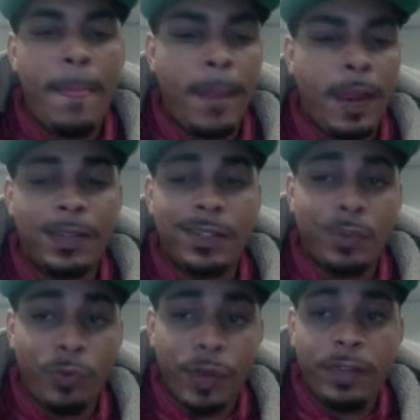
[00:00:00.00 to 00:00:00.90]
It has a
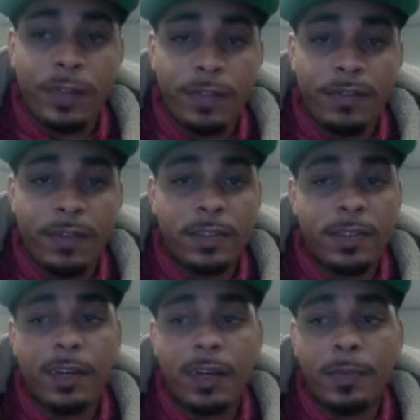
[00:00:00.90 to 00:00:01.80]
great deal of fonts,
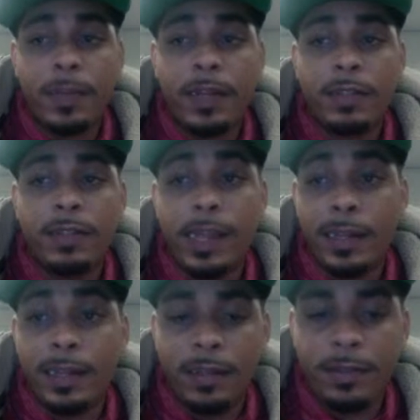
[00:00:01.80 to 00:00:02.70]
and it updates
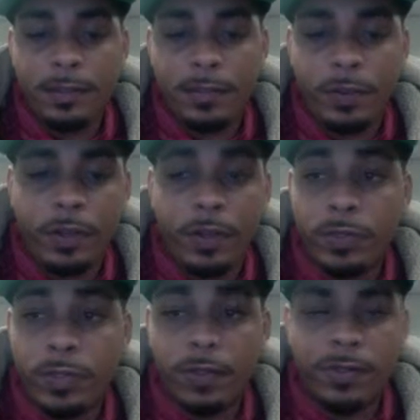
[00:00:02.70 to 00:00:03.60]
daily with new
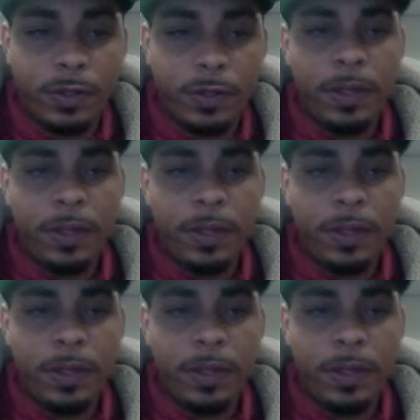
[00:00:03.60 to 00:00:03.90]
stuff. So